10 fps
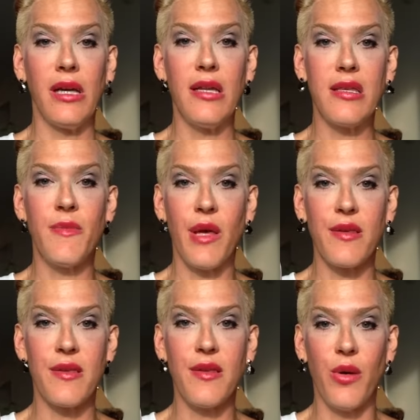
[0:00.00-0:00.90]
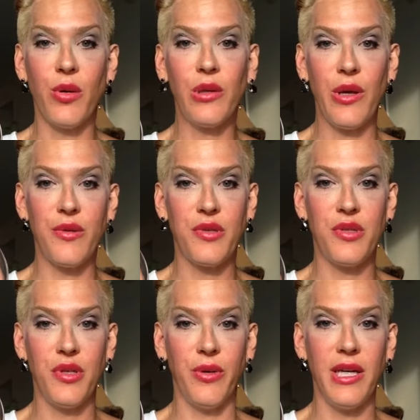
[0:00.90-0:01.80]
It smells so close
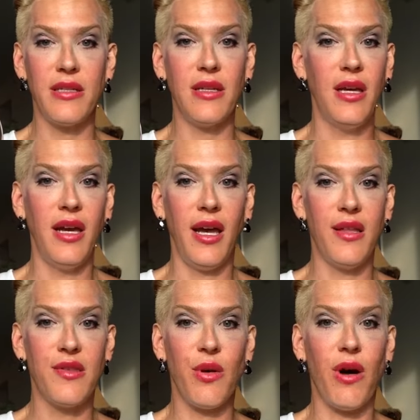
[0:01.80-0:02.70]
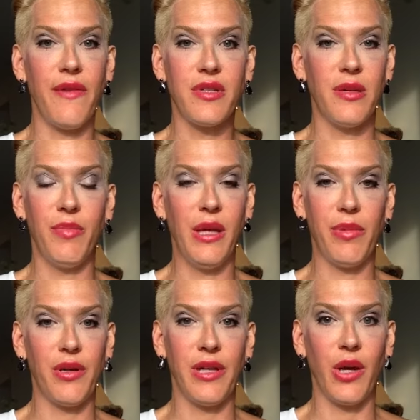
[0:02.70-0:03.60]
to it, and so often
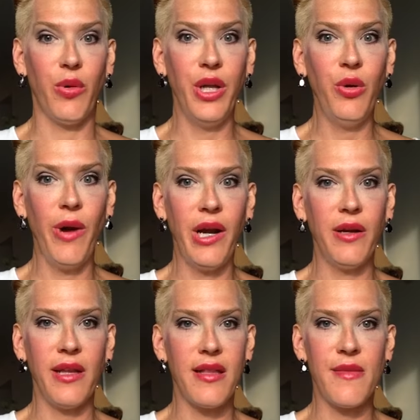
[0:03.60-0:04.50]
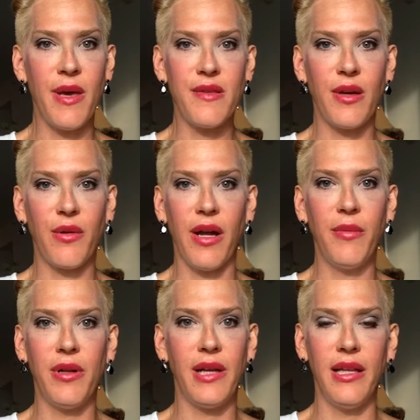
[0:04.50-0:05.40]
people are like, what are you wearing? That smells
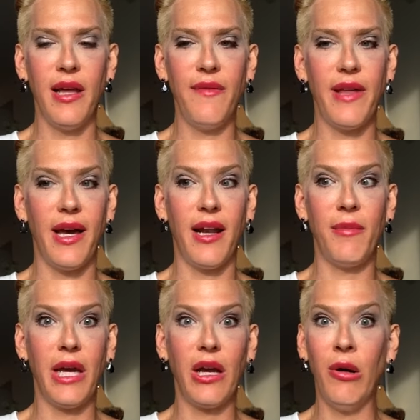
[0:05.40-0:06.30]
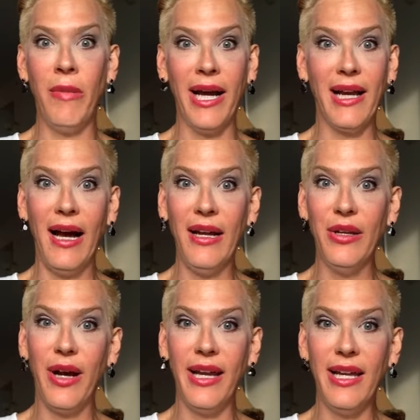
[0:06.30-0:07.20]
incredible. I love that. And I'm like, oh my god, you
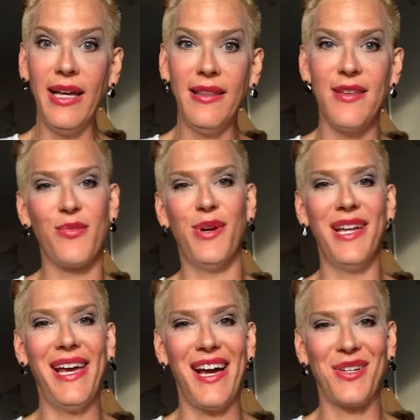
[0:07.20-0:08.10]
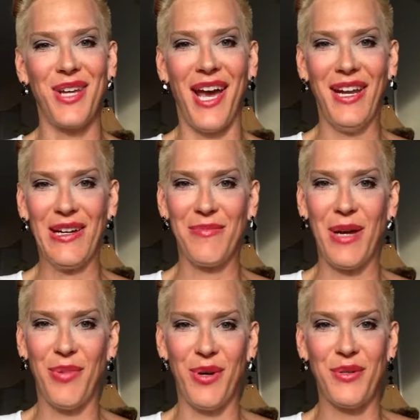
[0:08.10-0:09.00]
gotta get this. One day I actually had it in my
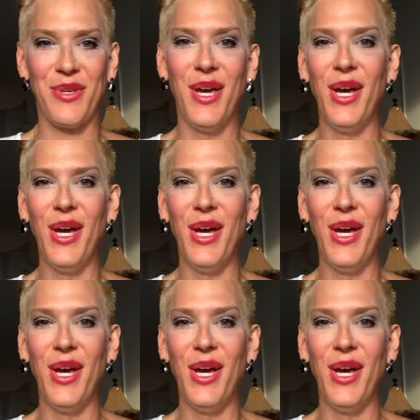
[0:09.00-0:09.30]
purse.